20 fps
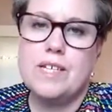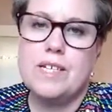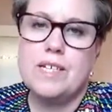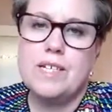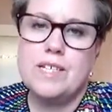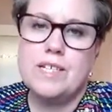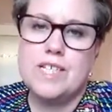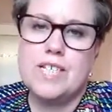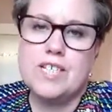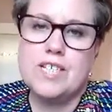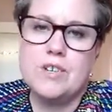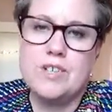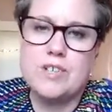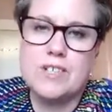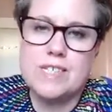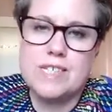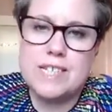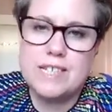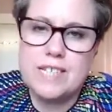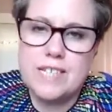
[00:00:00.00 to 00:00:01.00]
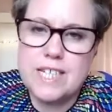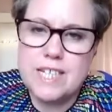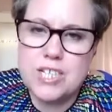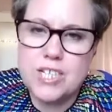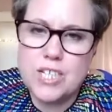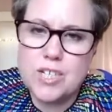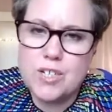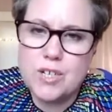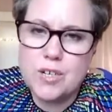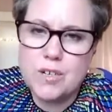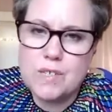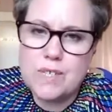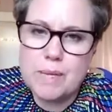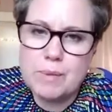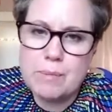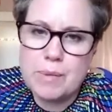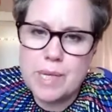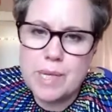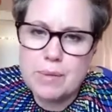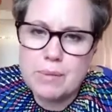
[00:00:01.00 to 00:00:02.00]
Deirdre, you said the itchy nose,
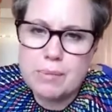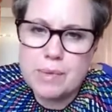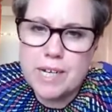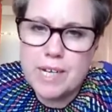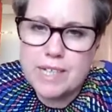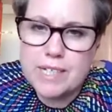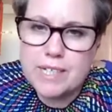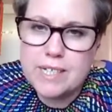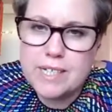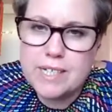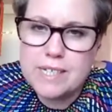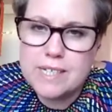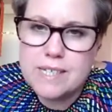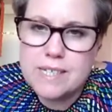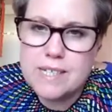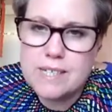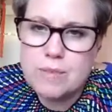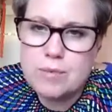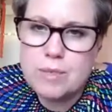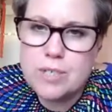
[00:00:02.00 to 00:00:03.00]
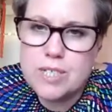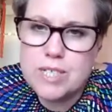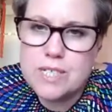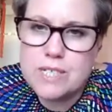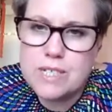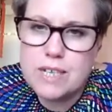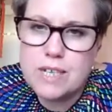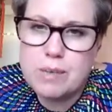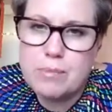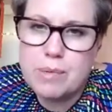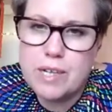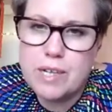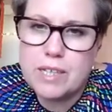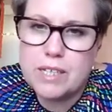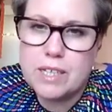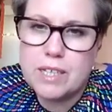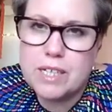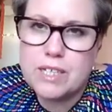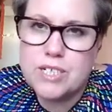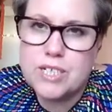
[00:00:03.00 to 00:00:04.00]
but I didn't see what you said about
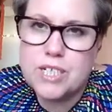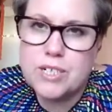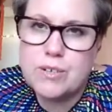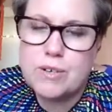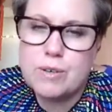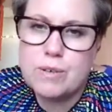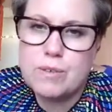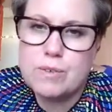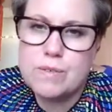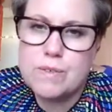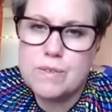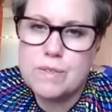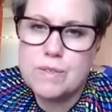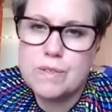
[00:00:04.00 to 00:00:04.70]
the itchy nose.